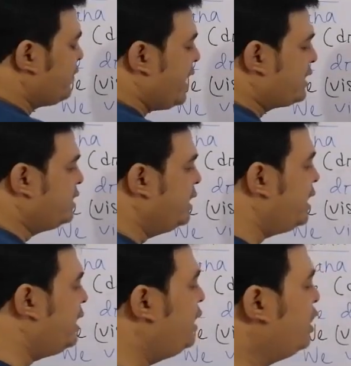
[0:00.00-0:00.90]
fact
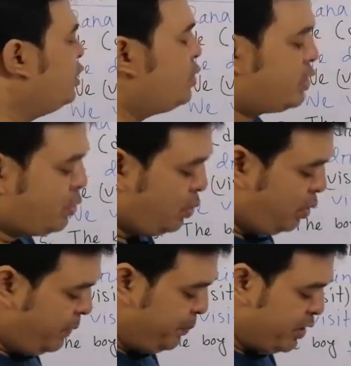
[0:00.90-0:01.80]
here, to
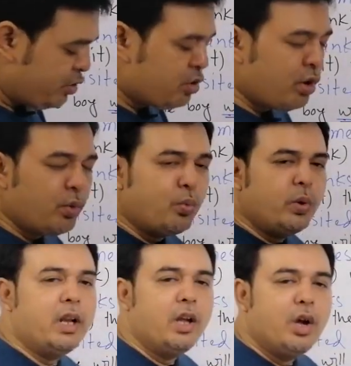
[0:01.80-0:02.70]
school. So
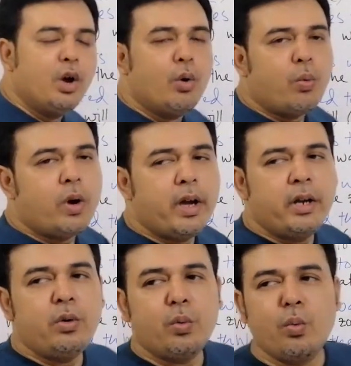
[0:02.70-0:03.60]
will,
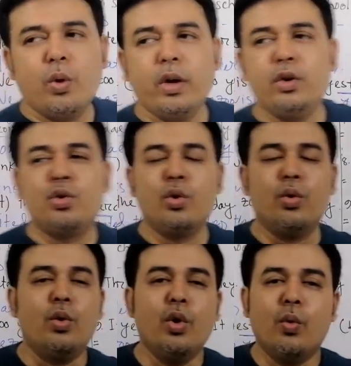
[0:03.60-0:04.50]
when
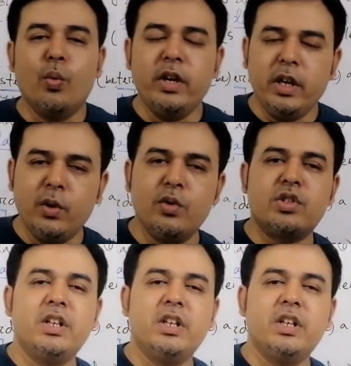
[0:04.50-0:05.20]
we use